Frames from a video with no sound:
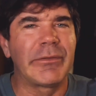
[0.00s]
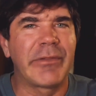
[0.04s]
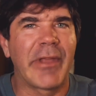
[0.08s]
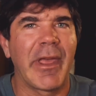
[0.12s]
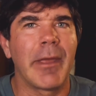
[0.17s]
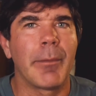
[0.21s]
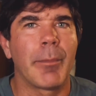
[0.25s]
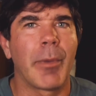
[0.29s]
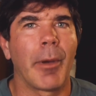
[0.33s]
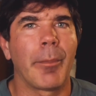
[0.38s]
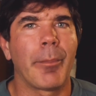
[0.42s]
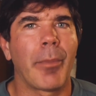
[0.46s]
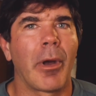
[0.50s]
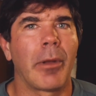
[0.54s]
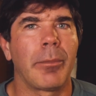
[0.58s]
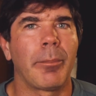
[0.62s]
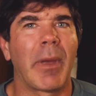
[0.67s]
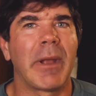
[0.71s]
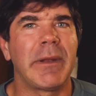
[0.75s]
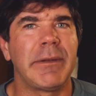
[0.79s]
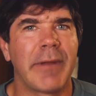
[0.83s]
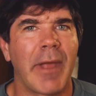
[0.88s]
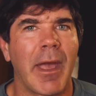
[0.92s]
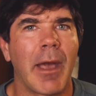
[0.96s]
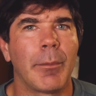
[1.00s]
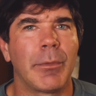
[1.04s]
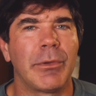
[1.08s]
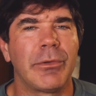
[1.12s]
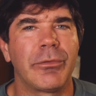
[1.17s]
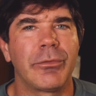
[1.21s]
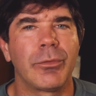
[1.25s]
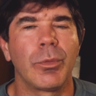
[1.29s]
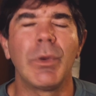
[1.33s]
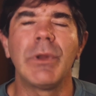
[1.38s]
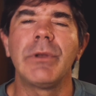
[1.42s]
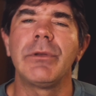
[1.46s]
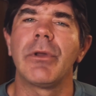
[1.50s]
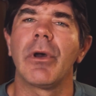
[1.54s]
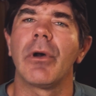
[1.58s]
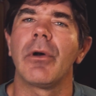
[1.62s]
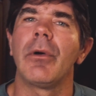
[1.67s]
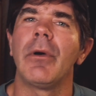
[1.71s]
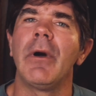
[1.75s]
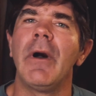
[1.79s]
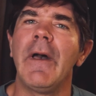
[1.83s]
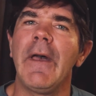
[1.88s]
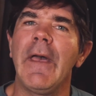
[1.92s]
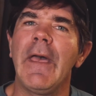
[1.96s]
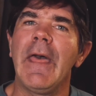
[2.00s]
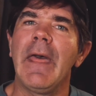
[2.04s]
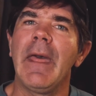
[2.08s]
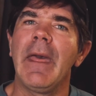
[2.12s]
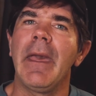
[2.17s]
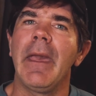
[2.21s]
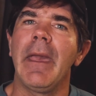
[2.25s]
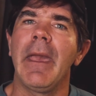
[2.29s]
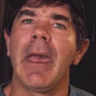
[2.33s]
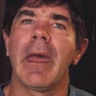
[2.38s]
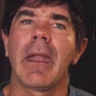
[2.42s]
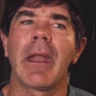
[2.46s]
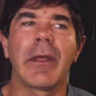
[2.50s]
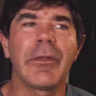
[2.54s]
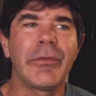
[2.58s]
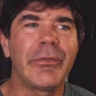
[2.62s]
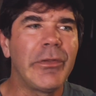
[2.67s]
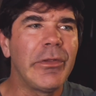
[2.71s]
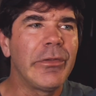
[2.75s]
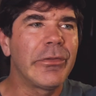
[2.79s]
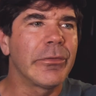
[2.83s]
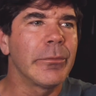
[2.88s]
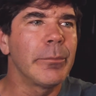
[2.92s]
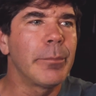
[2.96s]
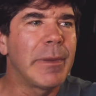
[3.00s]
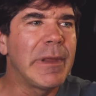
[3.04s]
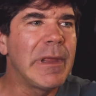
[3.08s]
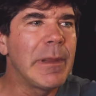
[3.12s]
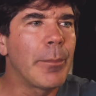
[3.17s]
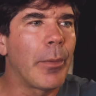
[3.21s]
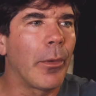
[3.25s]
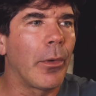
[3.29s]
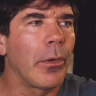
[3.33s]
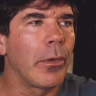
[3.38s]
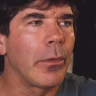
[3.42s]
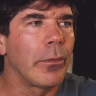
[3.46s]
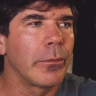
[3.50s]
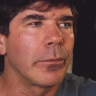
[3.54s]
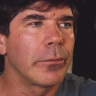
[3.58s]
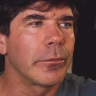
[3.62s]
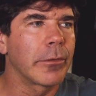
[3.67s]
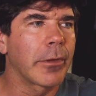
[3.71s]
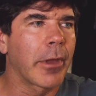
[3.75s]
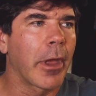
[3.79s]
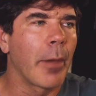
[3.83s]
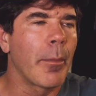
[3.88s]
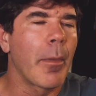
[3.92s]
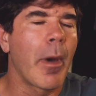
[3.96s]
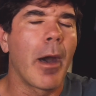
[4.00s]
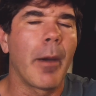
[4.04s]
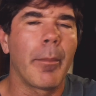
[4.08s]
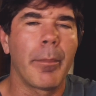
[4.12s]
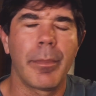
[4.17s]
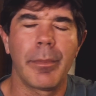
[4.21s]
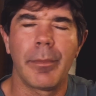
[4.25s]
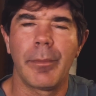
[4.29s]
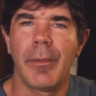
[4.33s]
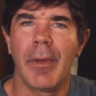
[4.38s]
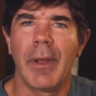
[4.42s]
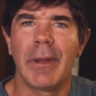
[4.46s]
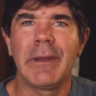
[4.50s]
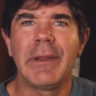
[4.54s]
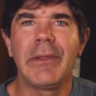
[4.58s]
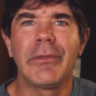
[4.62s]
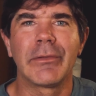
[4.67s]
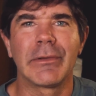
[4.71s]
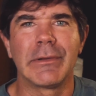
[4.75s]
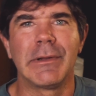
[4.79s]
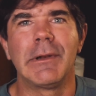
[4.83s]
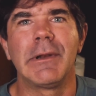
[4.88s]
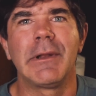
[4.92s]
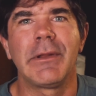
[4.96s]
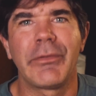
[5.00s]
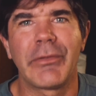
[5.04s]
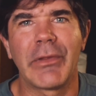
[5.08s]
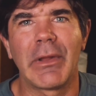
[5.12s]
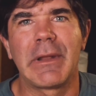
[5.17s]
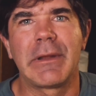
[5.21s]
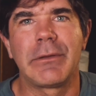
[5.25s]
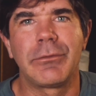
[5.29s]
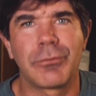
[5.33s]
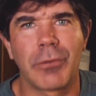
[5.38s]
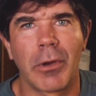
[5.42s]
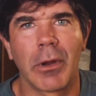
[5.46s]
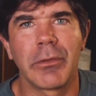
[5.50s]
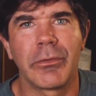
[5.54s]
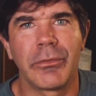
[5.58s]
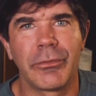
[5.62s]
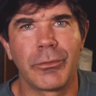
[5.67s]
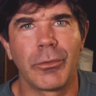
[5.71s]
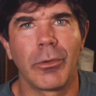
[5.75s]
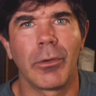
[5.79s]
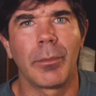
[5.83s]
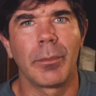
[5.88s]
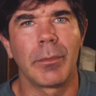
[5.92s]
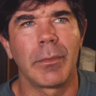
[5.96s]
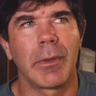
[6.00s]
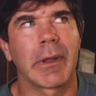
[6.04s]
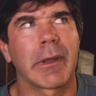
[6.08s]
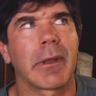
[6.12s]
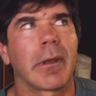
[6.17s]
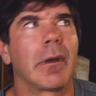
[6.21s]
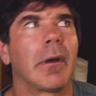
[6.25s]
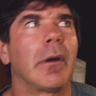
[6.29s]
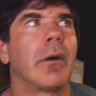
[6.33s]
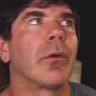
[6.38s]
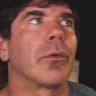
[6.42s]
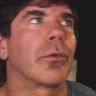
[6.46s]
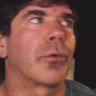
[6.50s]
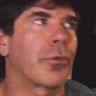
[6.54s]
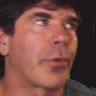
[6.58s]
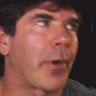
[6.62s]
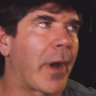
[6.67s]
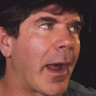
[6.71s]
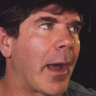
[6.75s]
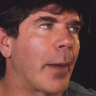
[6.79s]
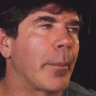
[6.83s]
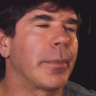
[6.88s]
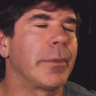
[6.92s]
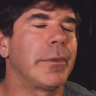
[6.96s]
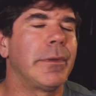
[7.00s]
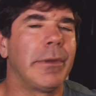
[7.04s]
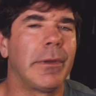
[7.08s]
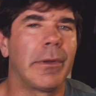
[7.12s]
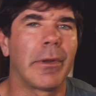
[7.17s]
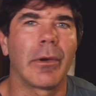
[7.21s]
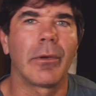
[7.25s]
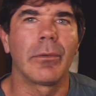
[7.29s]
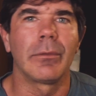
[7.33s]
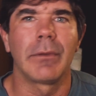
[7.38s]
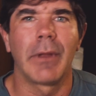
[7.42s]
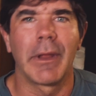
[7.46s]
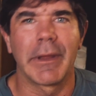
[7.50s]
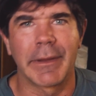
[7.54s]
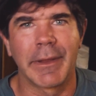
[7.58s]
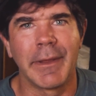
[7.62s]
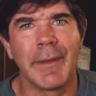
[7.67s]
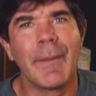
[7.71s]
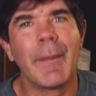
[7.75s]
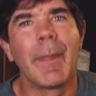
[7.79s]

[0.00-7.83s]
tape up on my damaged window. And I see some people come up and he's clearly selling drugs to them. Like, oh crap, you know, like